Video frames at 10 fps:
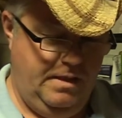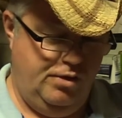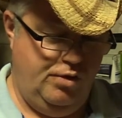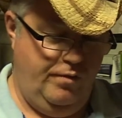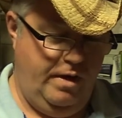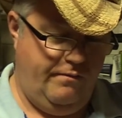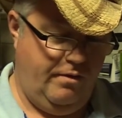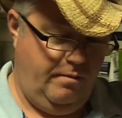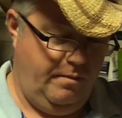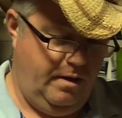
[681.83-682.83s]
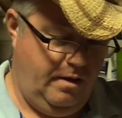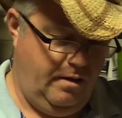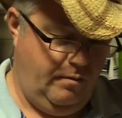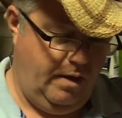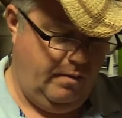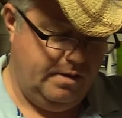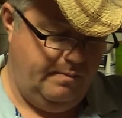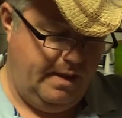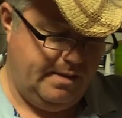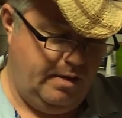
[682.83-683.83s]
Souvenir from uh, when I was
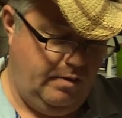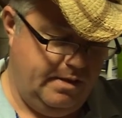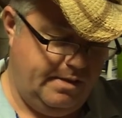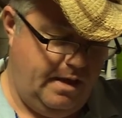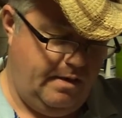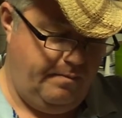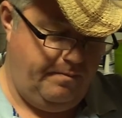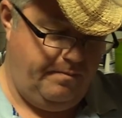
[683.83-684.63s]
in Mexico last year.